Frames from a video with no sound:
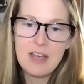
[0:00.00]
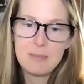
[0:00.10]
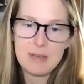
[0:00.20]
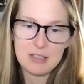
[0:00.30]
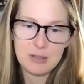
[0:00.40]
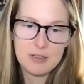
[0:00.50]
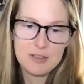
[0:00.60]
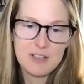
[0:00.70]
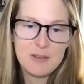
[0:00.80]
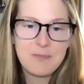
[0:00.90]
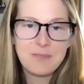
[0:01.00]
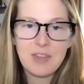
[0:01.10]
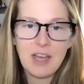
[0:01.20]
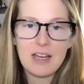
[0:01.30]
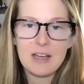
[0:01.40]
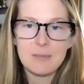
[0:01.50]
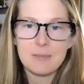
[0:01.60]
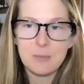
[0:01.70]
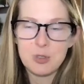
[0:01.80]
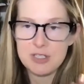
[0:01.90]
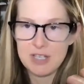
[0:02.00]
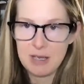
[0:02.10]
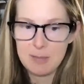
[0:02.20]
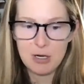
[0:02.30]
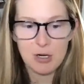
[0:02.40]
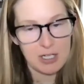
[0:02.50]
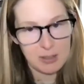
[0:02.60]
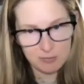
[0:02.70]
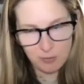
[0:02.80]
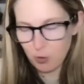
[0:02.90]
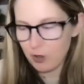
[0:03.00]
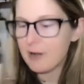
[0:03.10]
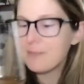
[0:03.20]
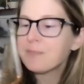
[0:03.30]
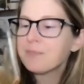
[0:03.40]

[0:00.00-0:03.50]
made in Kakhuri, which is like a berried amphora.